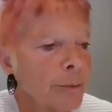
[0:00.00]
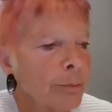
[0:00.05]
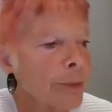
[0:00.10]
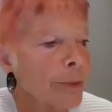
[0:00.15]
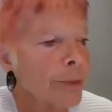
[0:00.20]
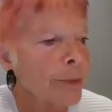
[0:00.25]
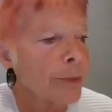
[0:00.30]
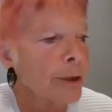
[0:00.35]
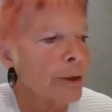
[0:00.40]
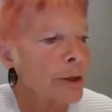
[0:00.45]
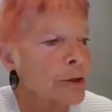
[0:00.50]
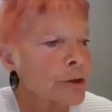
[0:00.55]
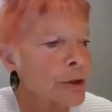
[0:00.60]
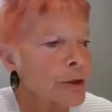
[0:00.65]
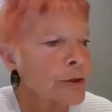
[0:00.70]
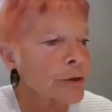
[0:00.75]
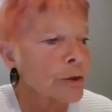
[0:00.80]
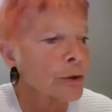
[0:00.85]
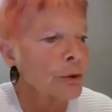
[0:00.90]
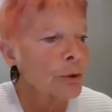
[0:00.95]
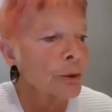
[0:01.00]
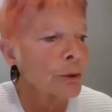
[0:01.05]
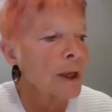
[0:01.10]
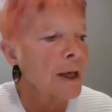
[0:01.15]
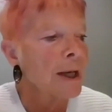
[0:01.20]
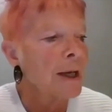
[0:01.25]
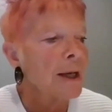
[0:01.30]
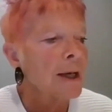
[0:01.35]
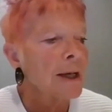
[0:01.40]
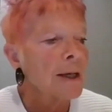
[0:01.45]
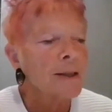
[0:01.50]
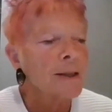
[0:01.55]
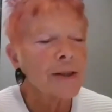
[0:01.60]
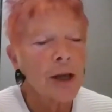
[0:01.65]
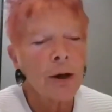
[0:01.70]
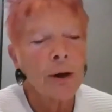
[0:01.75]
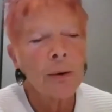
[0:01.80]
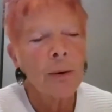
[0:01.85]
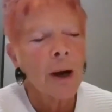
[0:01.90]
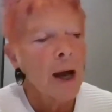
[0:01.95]
poetry school.
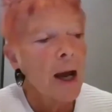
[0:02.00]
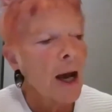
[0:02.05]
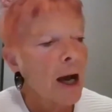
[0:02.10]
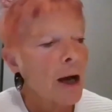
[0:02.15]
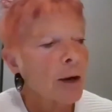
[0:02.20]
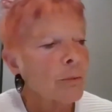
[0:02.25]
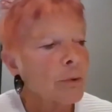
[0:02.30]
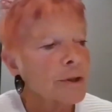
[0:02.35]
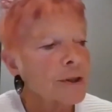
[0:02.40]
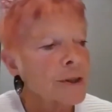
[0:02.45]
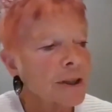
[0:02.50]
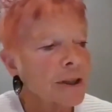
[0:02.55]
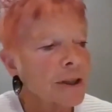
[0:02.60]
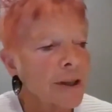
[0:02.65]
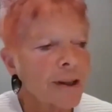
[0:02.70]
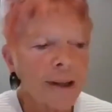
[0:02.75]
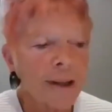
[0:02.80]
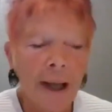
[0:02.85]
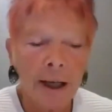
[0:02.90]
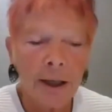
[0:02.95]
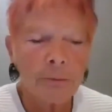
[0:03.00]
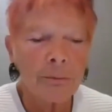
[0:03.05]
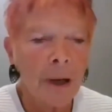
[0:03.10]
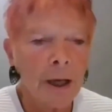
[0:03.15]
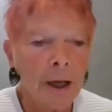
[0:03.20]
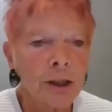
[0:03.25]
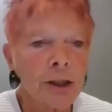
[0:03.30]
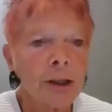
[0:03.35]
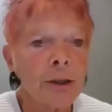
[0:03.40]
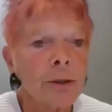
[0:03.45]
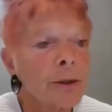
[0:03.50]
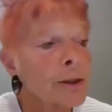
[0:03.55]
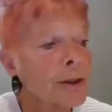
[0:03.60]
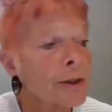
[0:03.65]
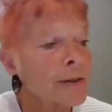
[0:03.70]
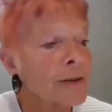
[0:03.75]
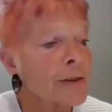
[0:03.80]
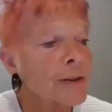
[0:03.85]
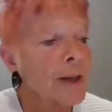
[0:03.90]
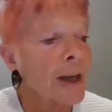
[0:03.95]
So I want to thank my
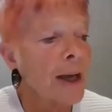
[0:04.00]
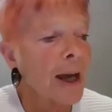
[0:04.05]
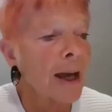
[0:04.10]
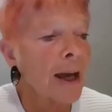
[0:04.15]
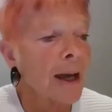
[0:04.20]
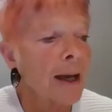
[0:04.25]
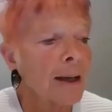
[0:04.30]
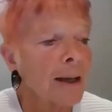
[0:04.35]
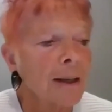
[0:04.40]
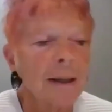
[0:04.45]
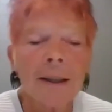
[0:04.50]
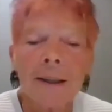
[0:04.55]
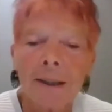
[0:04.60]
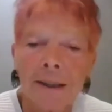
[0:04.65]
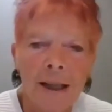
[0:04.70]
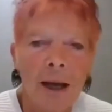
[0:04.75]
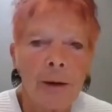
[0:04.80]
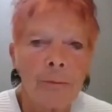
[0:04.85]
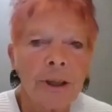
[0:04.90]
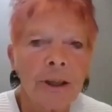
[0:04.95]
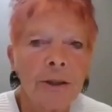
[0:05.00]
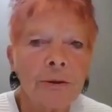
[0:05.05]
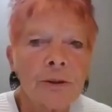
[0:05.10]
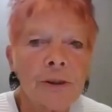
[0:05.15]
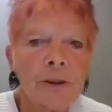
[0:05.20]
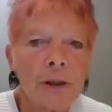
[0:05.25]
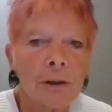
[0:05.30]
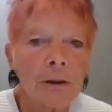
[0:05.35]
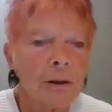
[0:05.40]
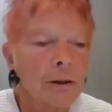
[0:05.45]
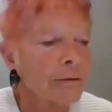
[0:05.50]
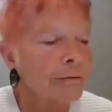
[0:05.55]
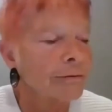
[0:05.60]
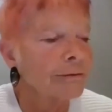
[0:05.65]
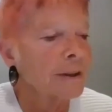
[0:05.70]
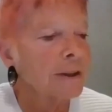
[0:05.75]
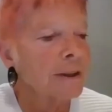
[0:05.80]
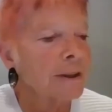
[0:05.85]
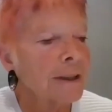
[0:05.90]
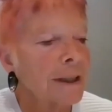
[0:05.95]
tutors there, Tamar Yoseloff
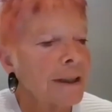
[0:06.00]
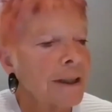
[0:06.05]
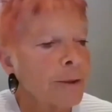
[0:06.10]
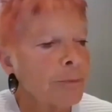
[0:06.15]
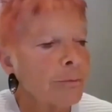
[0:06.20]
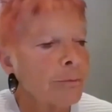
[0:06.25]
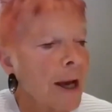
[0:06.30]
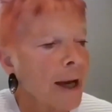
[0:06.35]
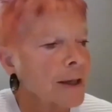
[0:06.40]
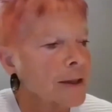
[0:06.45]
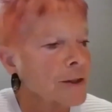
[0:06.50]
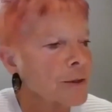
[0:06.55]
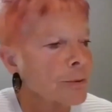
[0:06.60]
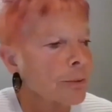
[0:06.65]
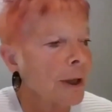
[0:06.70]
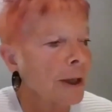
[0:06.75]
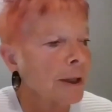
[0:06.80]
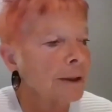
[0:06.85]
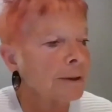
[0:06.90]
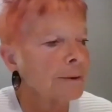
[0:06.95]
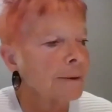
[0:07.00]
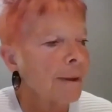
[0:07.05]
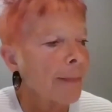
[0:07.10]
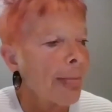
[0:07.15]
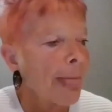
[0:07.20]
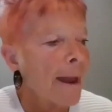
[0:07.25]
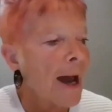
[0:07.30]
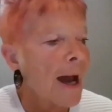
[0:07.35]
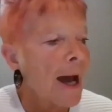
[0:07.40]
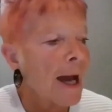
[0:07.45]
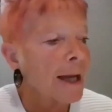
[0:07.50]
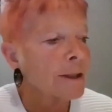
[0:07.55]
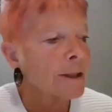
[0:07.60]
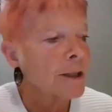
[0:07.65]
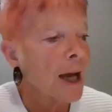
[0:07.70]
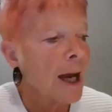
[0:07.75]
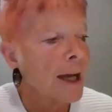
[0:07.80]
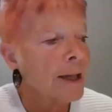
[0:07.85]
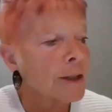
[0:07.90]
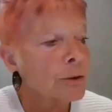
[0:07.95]
and Glyn Maxwell,
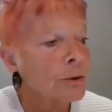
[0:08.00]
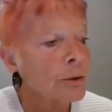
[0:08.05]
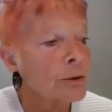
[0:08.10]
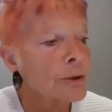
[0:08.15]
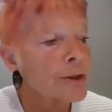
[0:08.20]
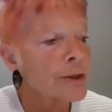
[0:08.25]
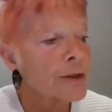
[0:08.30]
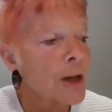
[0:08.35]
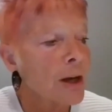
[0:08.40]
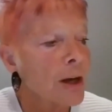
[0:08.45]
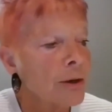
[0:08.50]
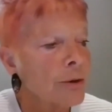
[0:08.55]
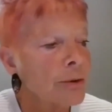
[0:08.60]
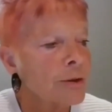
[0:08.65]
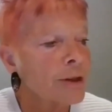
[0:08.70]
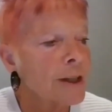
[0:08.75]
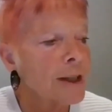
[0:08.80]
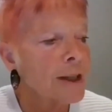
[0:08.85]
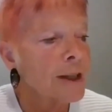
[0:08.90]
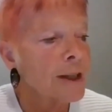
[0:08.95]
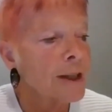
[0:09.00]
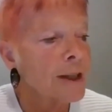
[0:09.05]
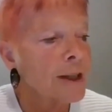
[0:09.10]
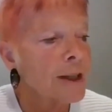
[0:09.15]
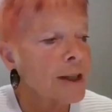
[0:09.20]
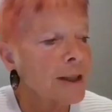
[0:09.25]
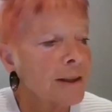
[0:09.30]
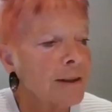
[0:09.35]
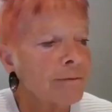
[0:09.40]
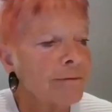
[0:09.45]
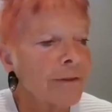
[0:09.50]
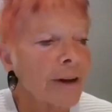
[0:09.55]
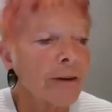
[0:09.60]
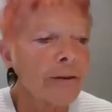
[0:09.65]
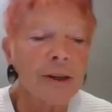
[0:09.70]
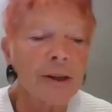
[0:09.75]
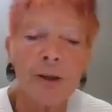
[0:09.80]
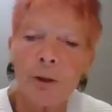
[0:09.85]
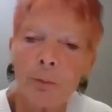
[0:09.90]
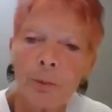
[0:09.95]
and also the
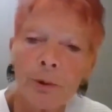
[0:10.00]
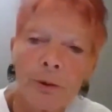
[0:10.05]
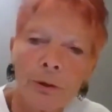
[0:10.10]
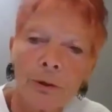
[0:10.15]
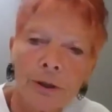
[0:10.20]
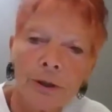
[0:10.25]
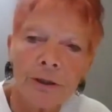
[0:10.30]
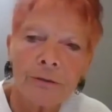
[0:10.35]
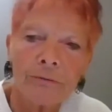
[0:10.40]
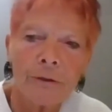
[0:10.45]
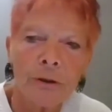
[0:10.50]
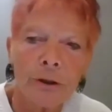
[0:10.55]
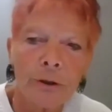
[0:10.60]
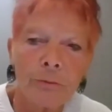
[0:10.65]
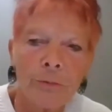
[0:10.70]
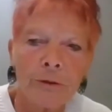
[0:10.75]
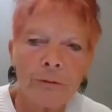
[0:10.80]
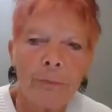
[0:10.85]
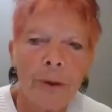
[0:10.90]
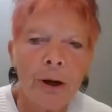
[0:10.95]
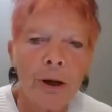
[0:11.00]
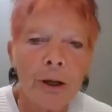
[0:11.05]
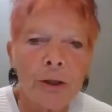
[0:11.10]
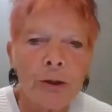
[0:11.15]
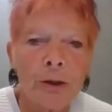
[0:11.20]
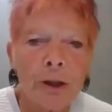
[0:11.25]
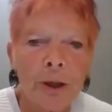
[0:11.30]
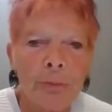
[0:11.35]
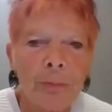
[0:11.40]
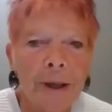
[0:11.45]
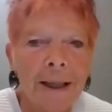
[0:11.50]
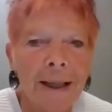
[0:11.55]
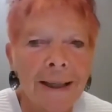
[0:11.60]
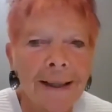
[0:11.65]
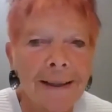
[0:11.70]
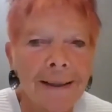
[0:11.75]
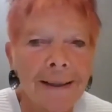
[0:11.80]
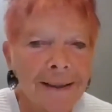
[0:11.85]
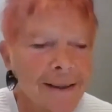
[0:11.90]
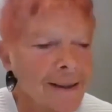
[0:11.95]
very supportive group of poetry
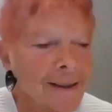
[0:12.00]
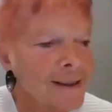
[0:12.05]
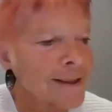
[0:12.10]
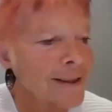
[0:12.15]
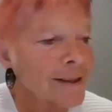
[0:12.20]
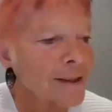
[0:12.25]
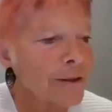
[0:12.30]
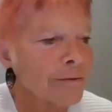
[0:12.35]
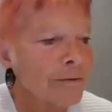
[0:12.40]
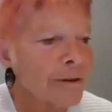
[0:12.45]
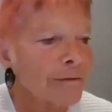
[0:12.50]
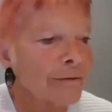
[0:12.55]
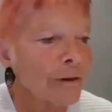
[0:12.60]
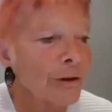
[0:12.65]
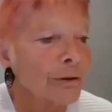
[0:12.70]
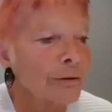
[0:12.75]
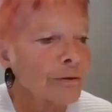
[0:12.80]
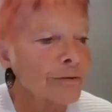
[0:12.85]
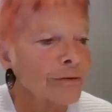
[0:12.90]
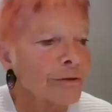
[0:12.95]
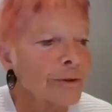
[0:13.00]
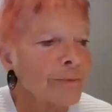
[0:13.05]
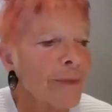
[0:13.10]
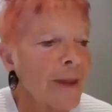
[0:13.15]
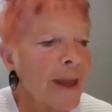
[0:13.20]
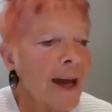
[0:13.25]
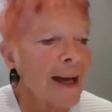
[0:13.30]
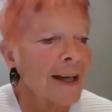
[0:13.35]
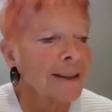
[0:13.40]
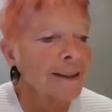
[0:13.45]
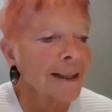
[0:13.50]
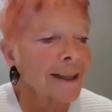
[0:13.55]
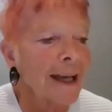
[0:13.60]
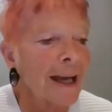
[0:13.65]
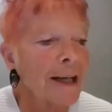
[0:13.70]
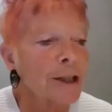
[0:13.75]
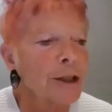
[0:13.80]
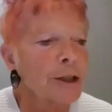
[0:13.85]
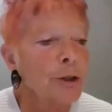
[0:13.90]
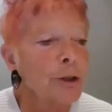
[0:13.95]
peers that have evolved from that, the
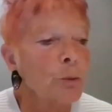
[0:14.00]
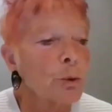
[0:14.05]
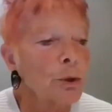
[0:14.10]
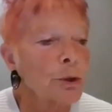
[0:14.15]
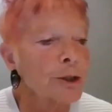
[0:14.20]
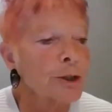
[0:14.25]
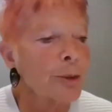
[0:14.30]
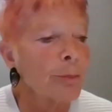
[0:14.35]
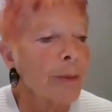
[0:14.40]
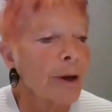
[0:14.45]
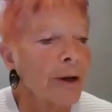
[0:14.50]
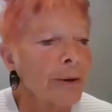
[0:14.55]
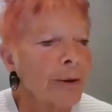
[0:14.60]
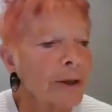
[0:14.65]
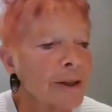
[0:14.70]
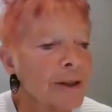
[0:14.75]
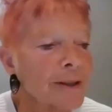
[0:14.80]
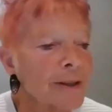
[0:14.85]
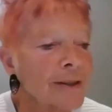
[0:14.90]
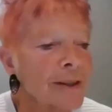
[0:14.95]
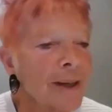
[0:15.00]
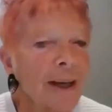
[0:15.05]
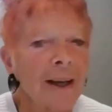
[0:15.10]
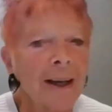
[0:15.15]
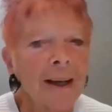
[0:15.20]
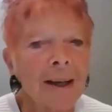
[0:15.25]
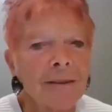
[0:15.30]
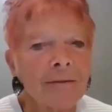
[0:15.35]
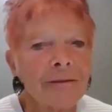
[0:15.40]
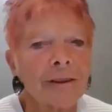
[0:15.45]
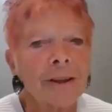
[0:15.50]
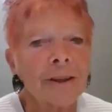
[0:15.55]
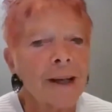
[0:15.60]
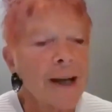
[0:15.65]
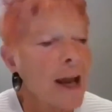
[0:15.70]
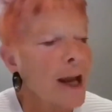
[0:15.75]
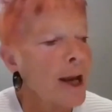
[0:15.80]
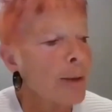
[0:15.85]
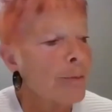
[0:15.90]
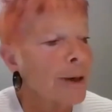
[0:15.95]
Canada Water Poets, for
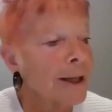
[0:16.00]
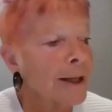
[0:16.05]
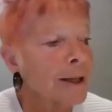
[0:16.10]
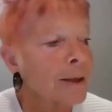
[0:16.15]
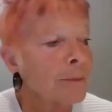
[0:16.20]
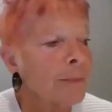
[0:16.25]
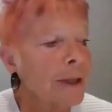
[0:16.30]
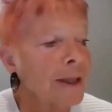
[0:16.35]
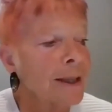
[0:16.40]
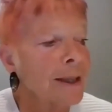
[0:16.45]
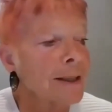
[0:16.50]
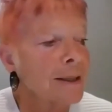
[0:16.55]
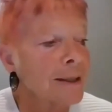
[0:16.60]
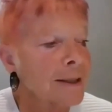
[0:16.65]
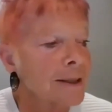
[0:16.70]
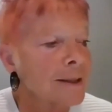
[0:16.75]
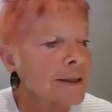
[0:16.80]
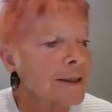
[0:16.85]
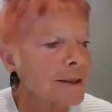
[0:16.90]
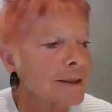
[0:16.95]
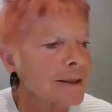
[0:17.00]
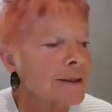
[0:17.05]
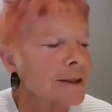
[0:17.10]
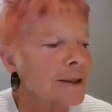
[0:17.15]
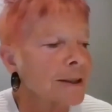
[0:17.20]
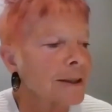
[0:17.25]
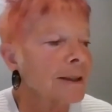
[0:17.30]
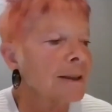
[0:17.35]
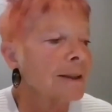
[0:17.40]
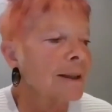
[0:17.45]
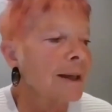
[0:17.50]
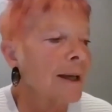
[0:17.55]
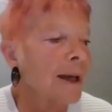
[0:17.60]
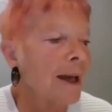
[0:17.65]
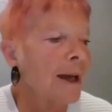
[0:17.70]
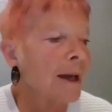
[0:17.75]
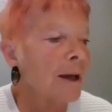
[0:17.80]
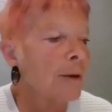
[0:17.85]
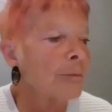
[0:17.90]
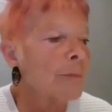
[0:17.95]
enabling me to
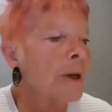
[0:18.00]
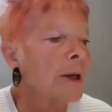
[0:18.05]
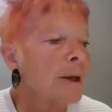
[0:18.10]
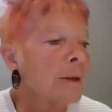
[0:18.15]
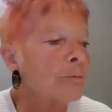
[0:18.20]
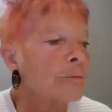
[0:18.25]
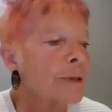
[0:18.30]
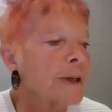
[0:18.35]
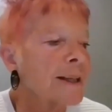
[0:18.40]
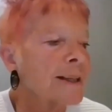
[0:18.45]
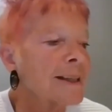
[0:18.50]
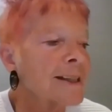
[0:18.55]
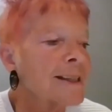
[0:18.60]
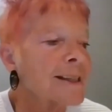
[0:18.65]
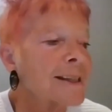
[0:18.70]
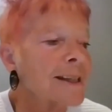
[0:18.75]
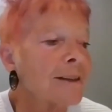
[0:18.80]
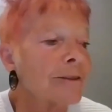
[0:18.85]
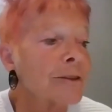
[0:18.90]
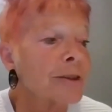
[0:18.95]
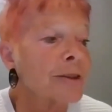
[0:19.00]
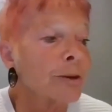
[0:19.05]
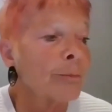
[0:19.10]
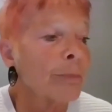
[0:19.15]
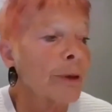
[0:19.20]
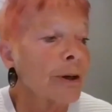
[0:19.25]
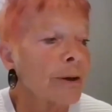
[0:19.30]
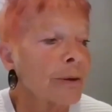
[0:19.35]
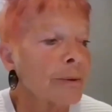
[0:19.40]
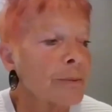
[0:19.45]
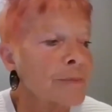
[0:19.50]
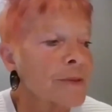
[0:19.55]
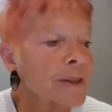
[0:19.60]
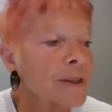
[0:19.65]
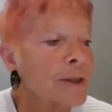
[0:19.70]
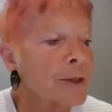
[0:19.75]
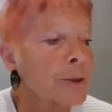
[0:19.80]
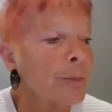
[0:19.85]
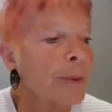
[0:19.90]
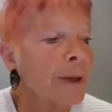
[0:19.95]
bring this series of poems
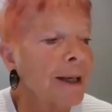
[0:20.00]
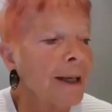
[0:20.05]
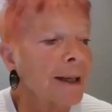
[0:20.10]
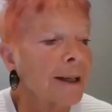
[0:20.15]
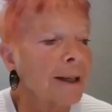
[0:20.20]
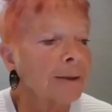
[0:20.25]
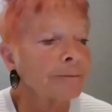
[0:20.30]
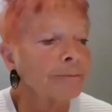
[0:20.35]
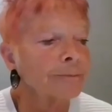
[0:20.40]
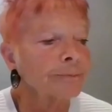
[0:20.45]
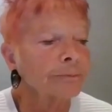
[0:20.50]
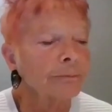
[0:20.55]
into being.